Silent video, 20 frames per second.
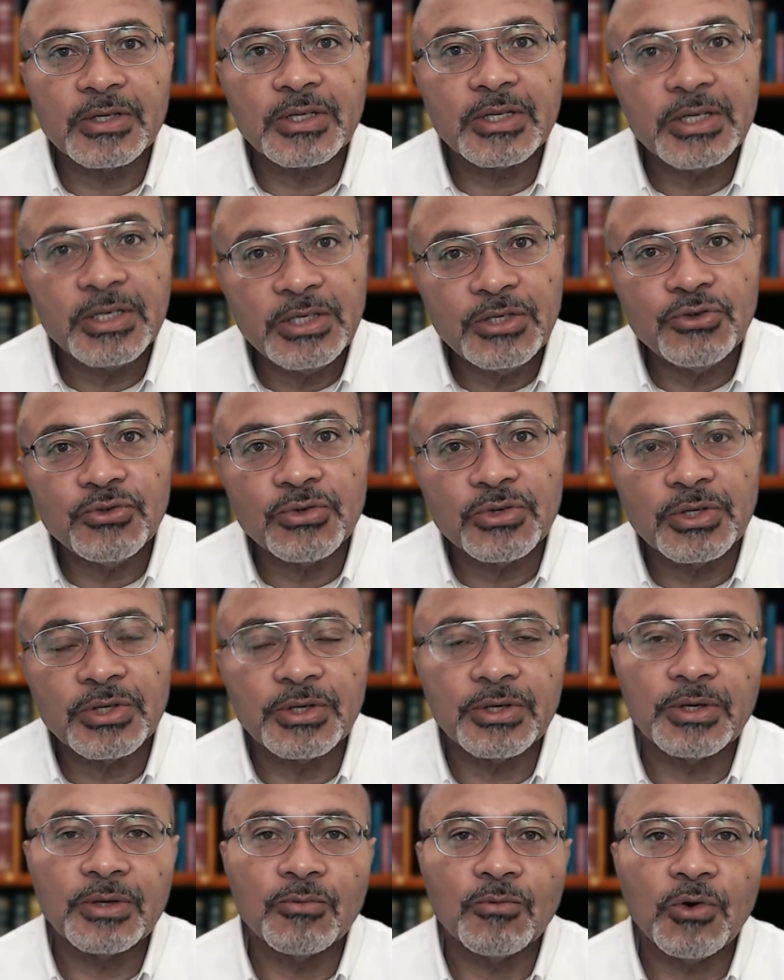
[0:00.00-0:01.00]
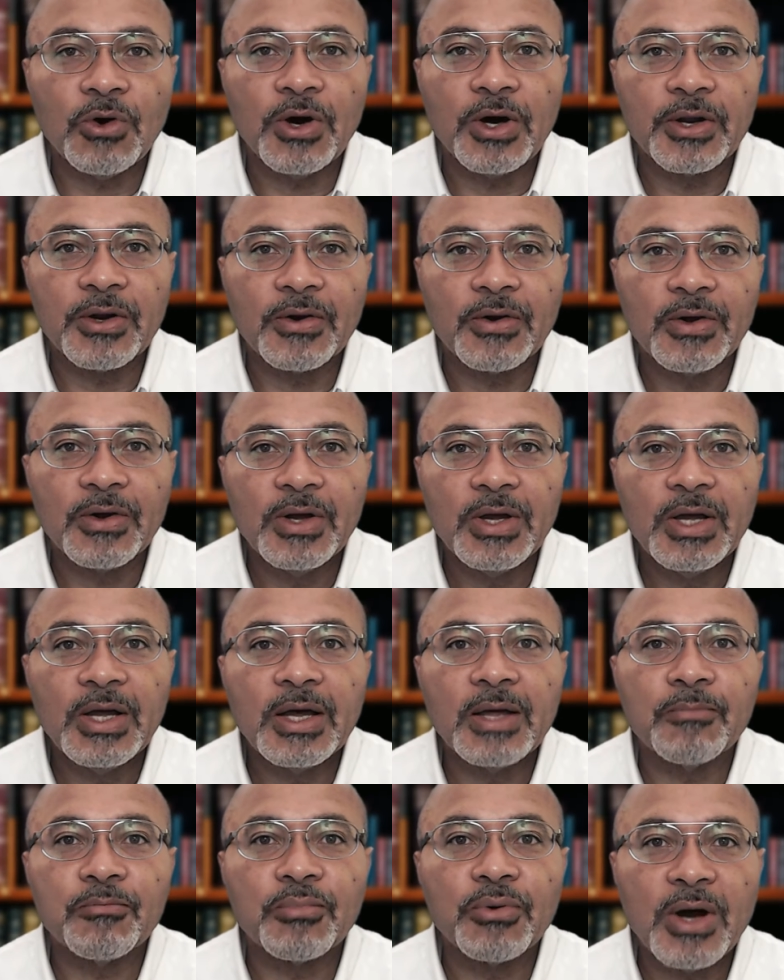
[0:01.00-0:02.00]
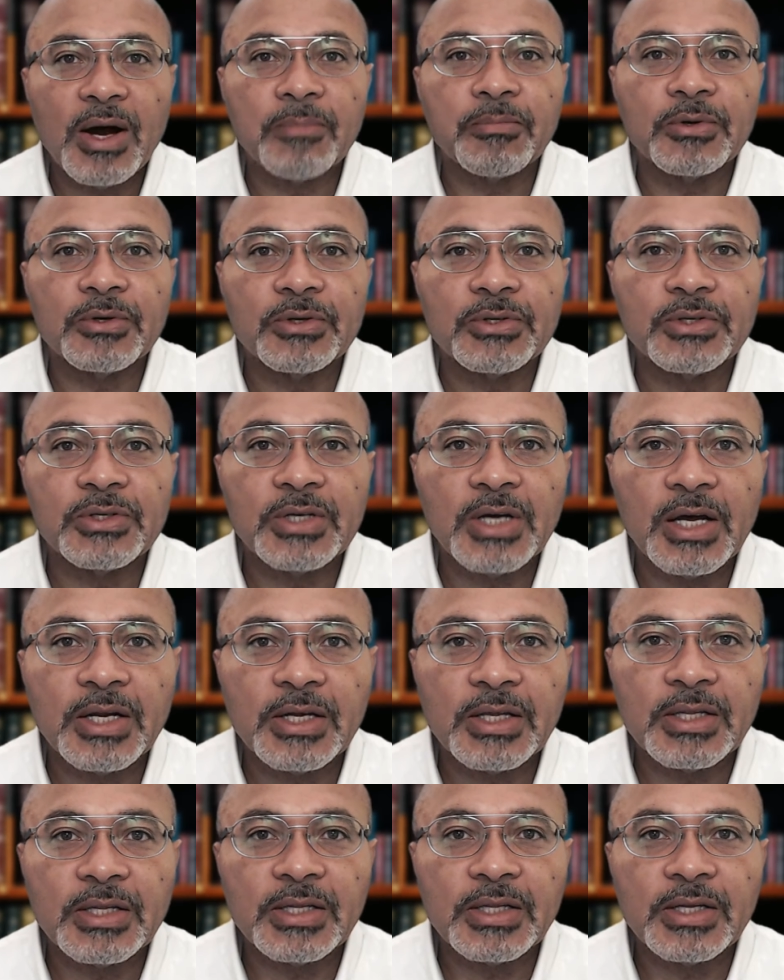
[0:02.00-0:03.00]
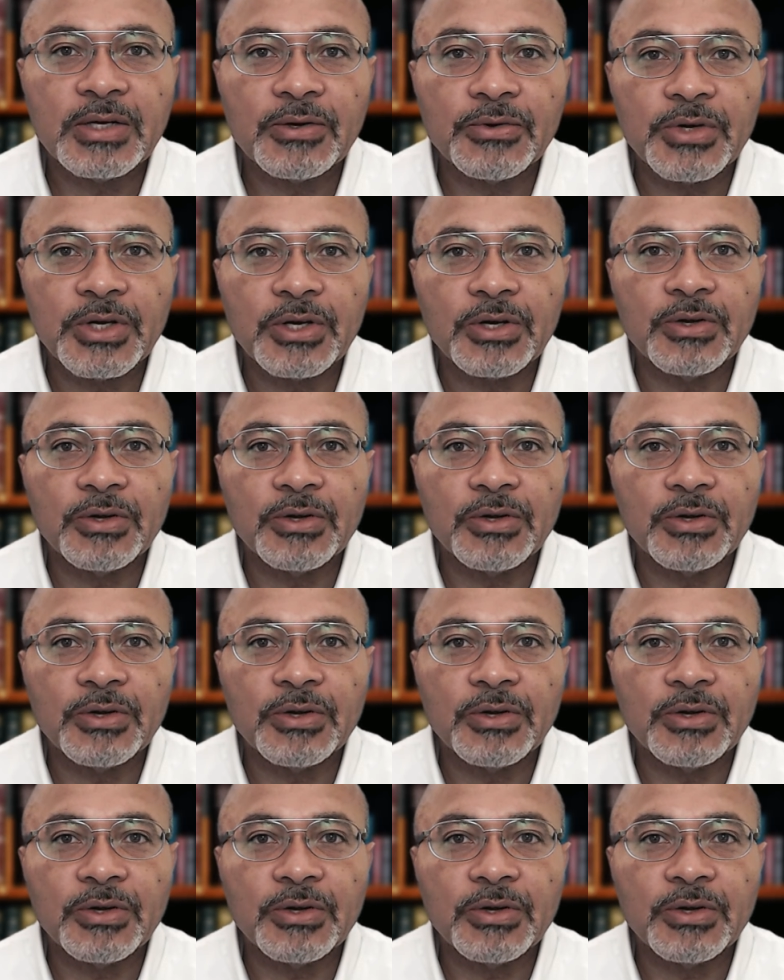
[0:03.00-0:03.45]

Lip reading: to clean drinking water and proper sanitary